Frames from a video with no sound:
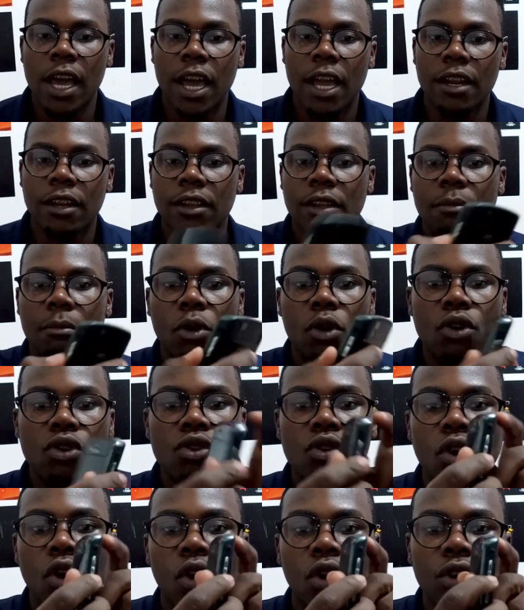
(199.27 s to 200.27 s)
and the more
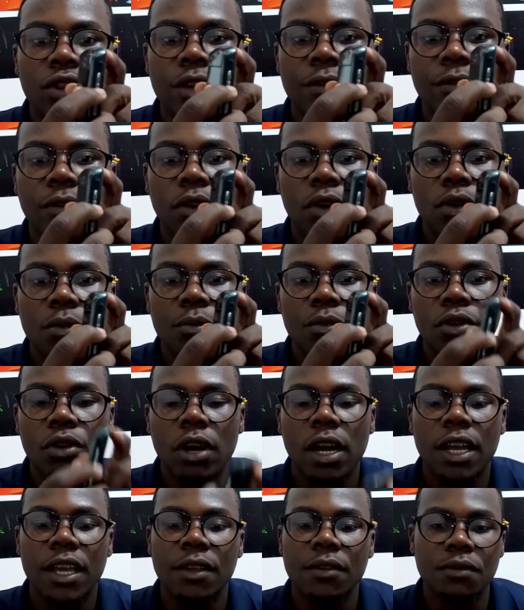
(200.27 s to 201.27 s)
you hold the volume
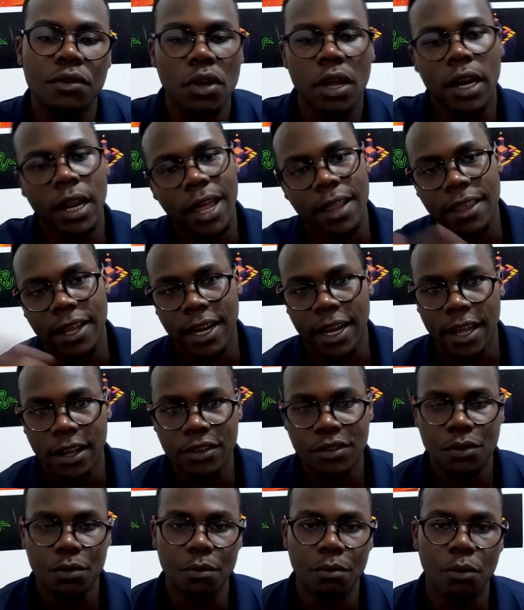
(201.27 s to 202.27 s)
rocker gives you another
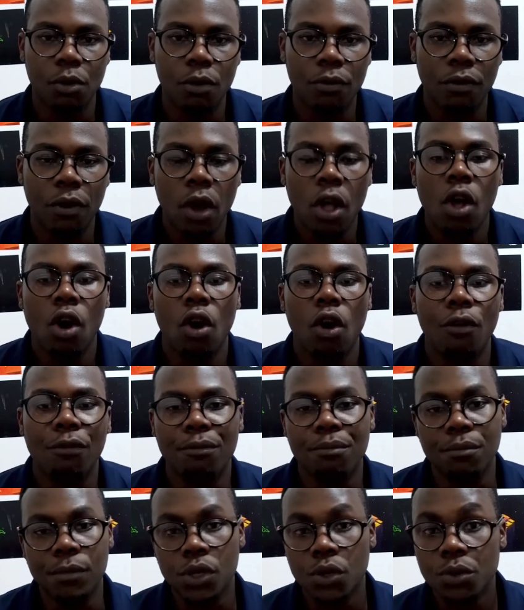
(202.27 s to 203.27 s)
next move
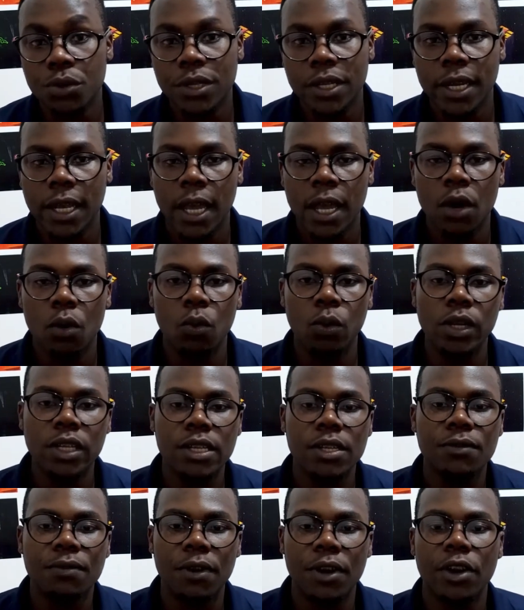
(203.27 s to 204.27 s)
of music,
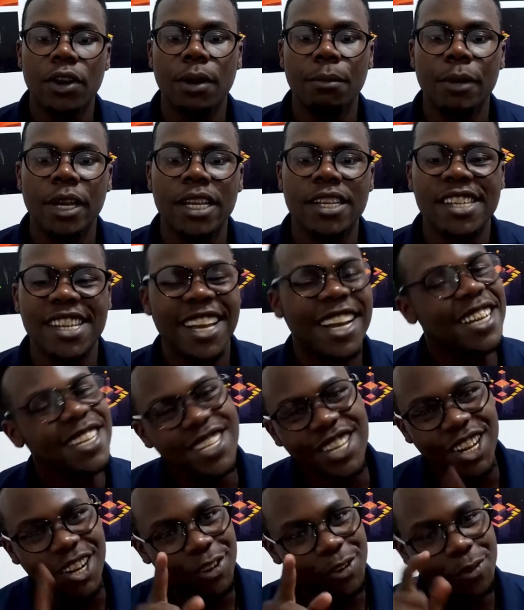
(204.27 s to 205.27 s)
which is very amazing. I
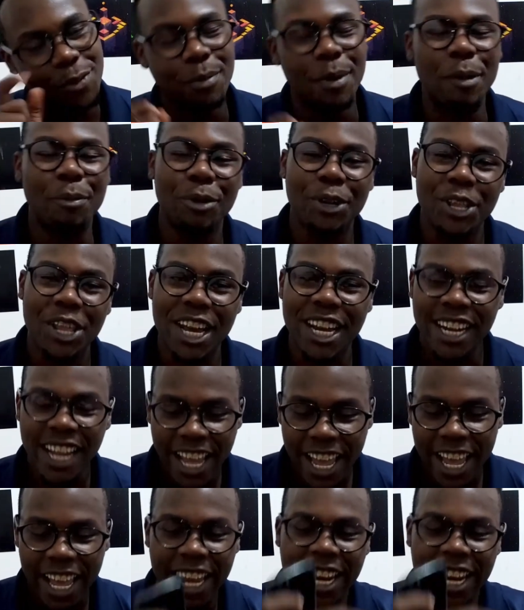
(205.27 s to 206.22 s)
still remember that.